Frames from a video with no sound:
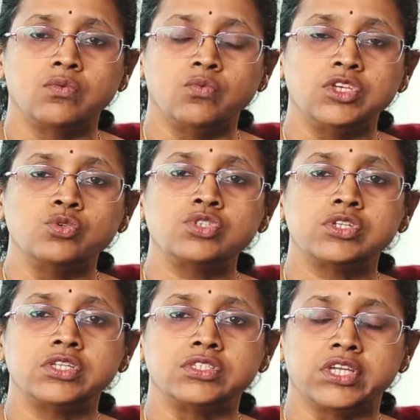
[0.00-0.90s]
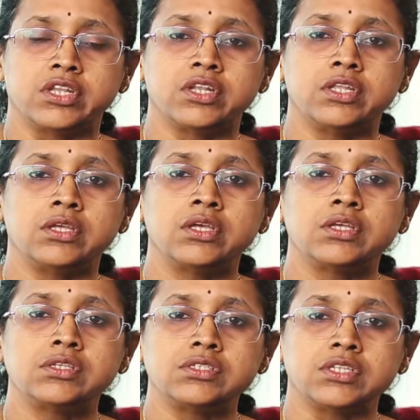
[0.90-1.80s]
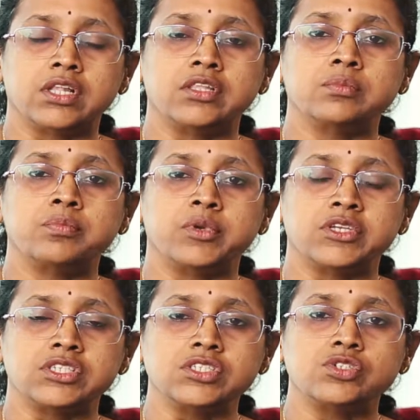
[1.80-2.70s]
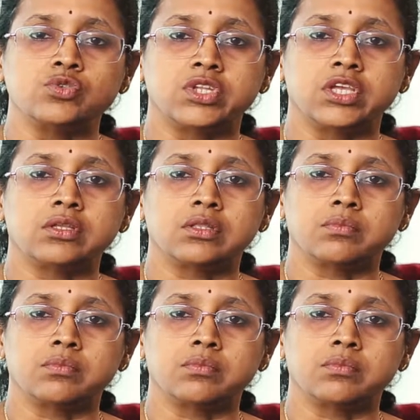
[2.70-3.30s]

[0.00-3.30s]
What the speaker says: we usually generally tell the patients to take